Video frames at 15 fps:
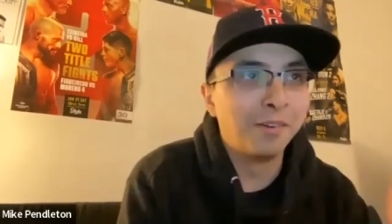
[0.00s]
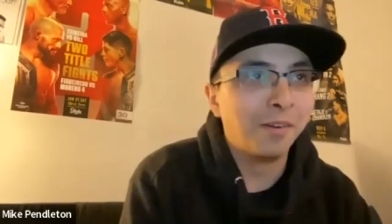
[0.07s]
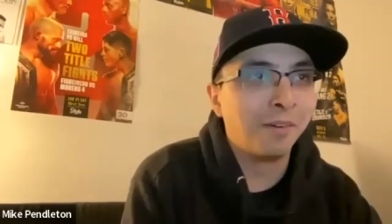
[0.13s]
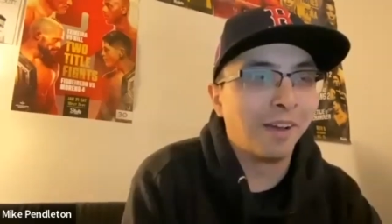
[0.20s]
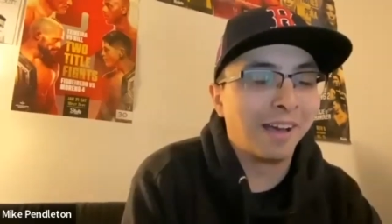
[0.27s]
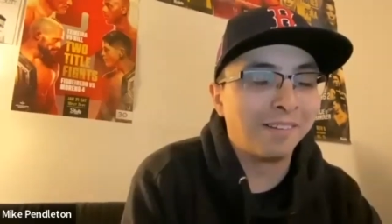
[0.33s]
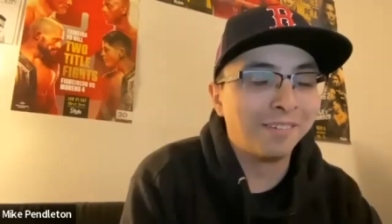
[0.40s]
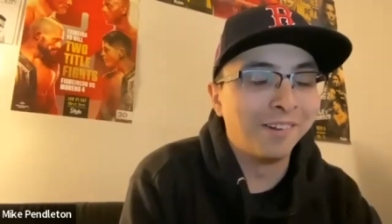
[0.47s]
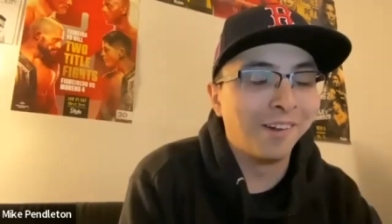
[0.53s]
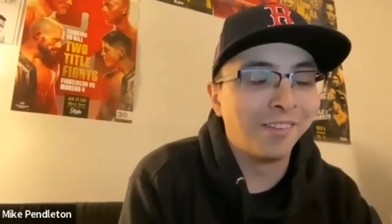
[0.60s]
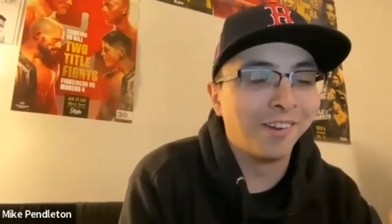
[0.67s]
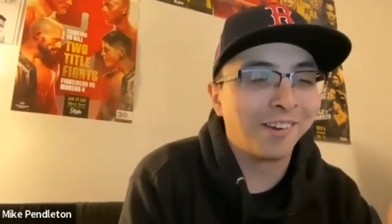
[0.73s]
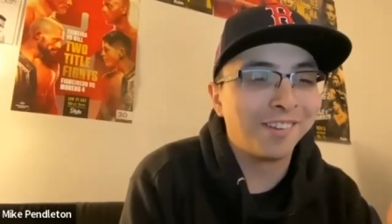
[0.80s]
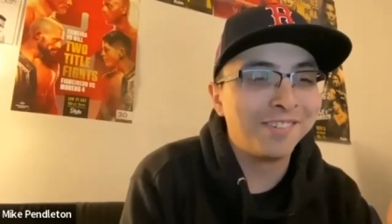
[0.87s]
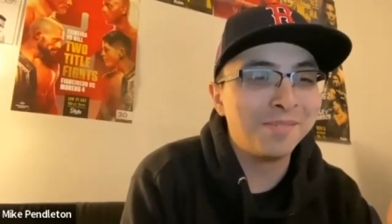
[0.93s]
know. I don't know,
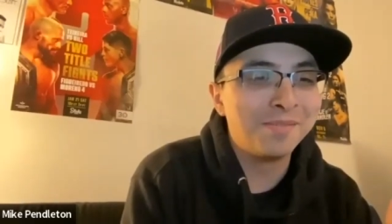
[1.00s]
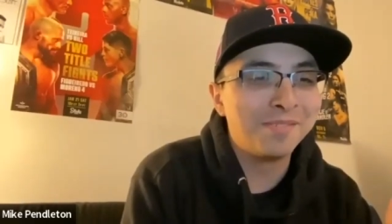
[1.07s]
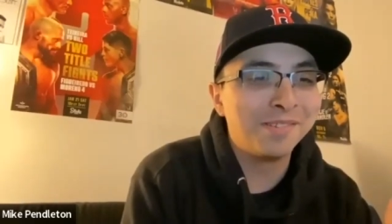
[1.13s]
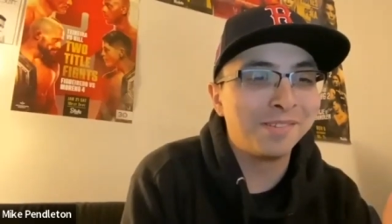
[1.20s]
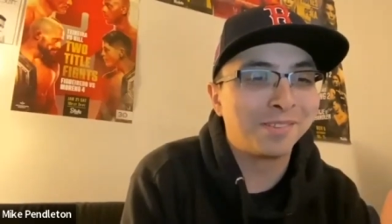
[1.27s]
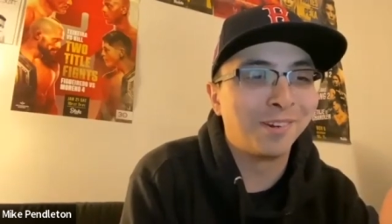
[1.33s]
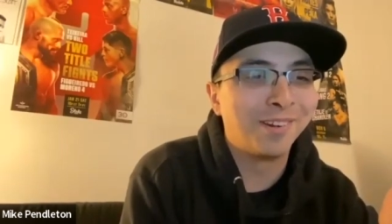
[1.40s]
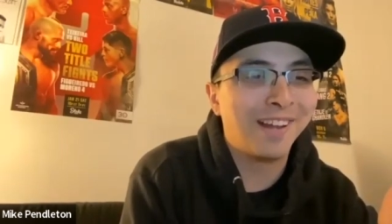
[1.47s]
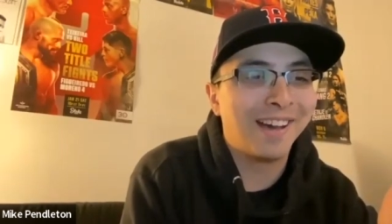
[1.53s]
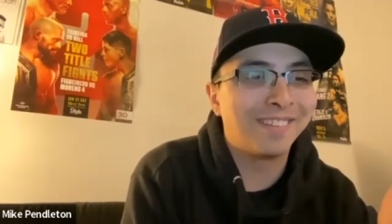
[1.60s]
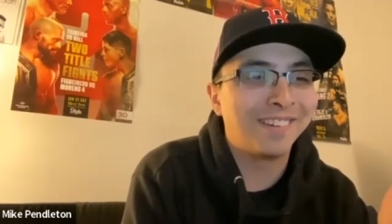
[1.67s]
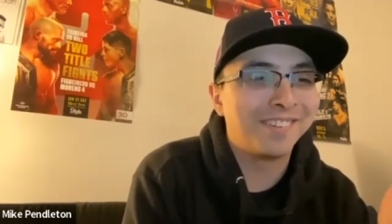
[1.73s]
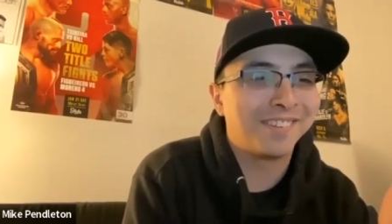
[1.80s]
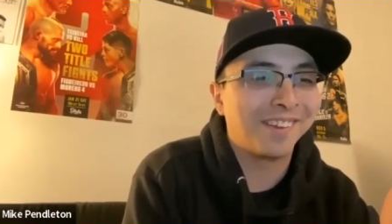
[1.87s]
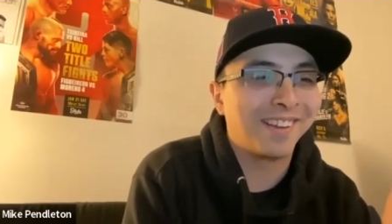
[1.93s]
though, because you, you threw it out
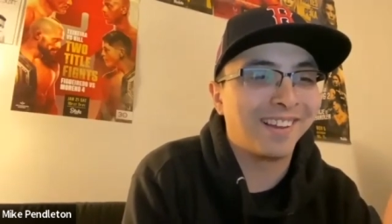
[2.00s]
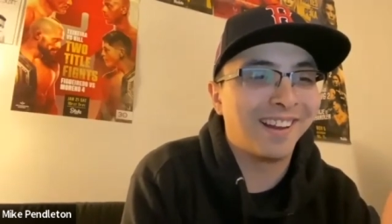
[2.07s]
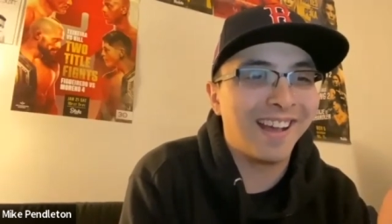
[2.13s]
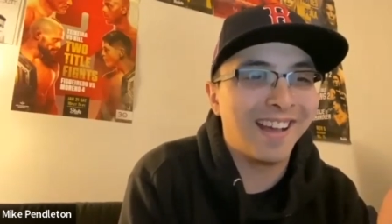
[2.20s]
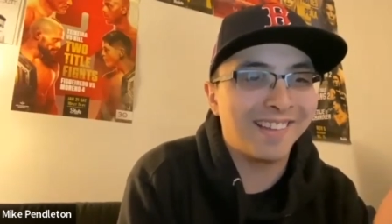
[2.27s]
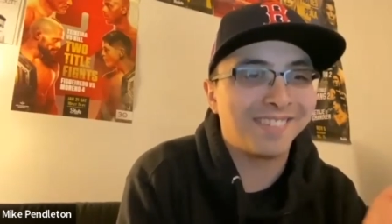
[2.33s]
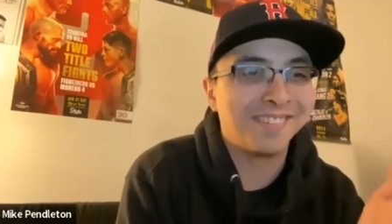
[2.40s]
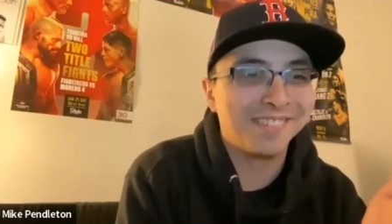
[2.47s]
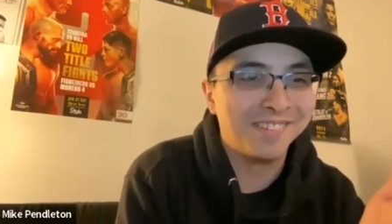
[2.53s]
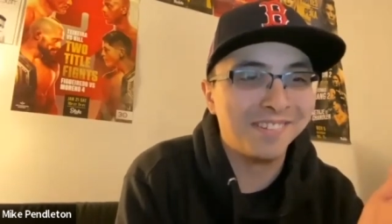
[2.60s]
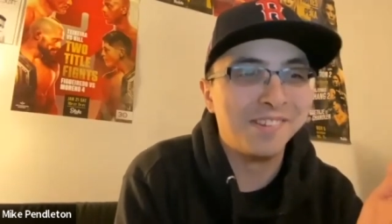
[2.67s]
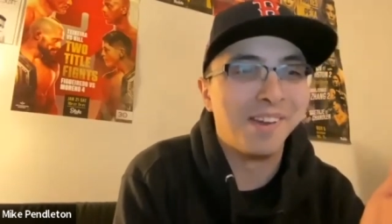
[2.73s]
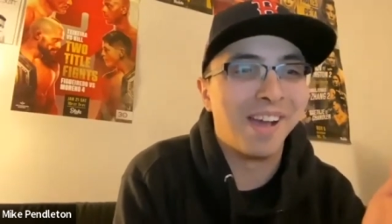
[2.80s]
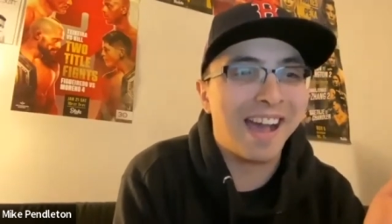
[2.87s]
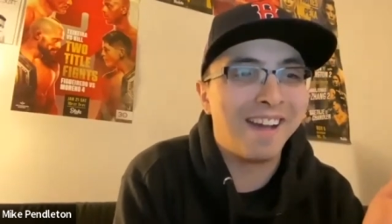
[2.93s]
there. So I got to ask, do
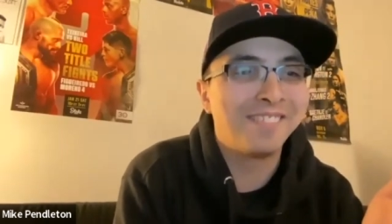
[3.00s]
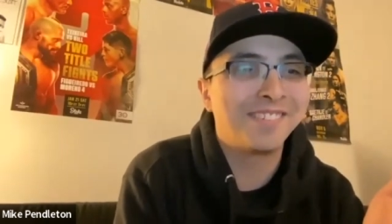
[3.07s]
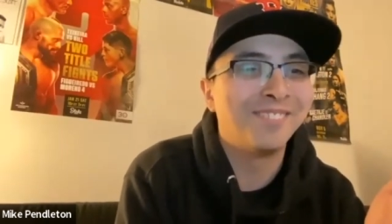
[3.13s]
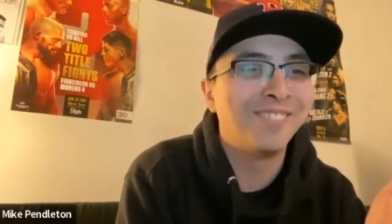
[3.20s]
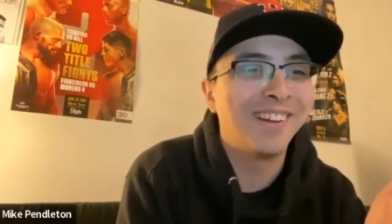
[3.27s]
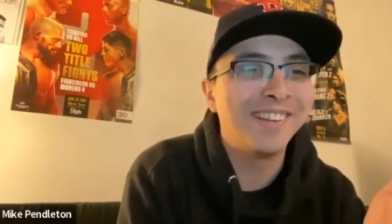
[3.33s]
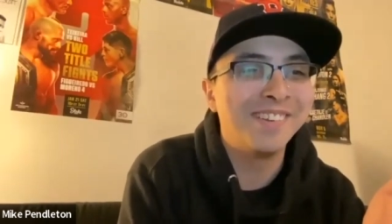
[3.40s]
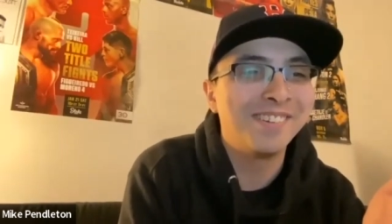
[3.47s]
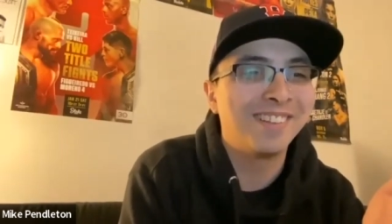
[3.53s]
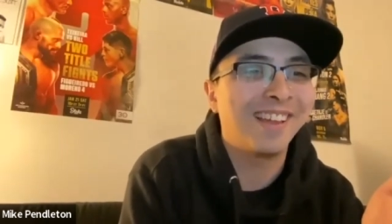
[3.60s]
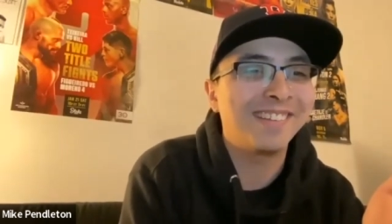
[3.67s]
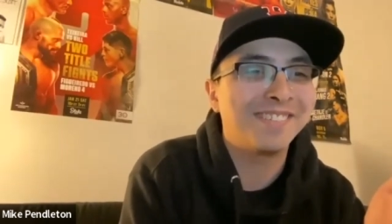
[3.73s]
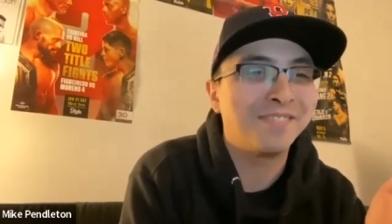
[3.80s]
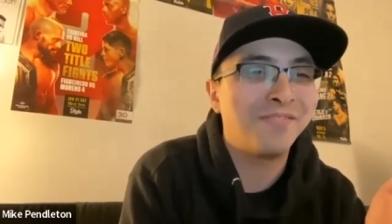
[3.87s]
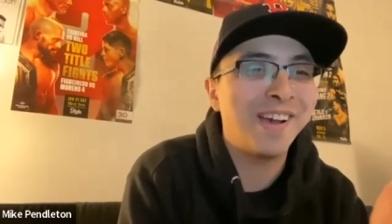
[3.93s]
you have somebody you'd
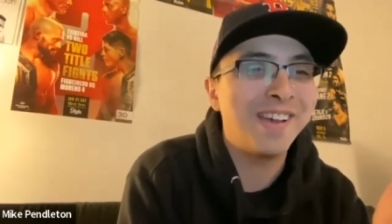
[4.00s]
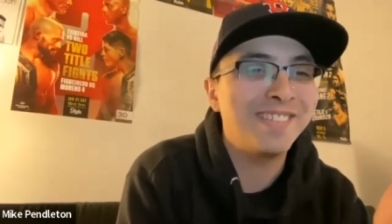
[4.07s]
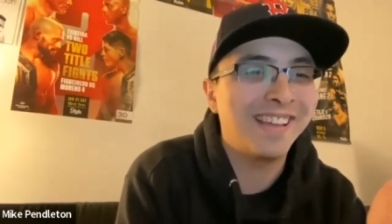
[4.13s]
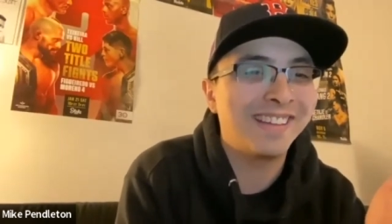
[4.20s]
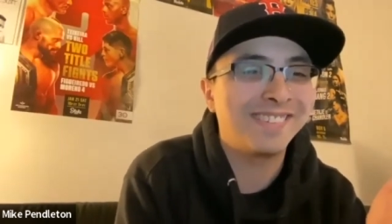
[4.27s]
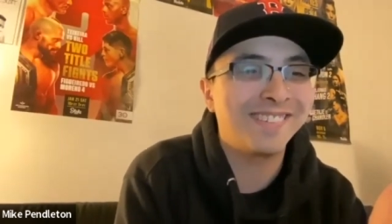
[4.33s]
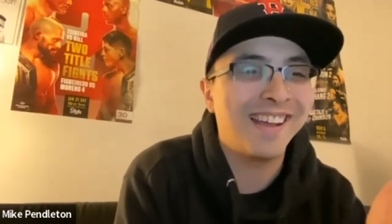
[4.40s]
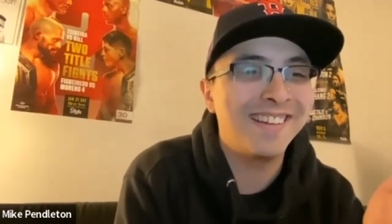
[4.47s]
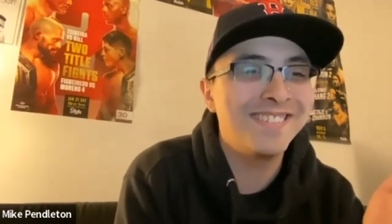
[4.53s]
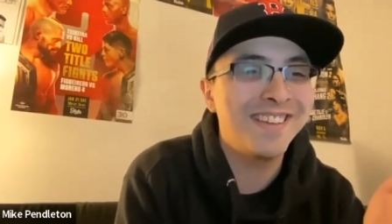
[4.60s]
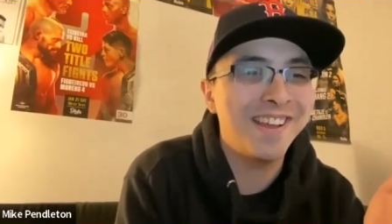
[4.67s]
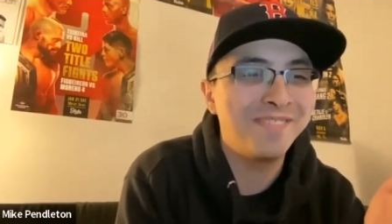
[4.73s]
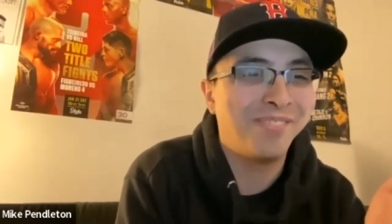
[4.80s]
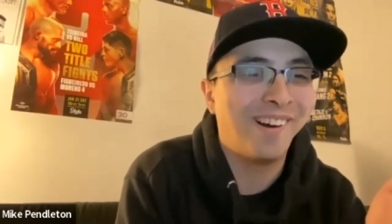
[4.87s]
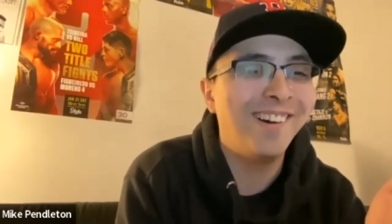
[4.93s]
like to fight that's not
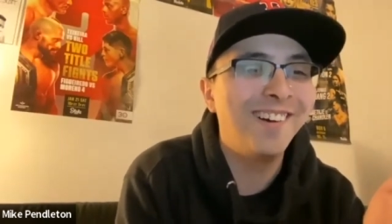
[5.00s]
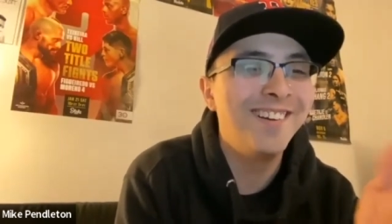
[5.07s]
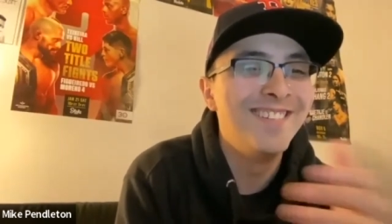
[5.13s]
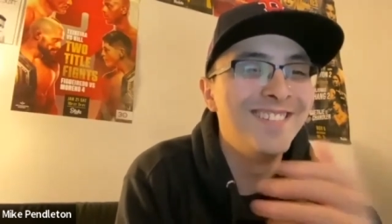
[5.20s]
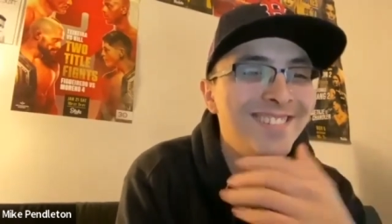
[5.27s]
Jake Paul?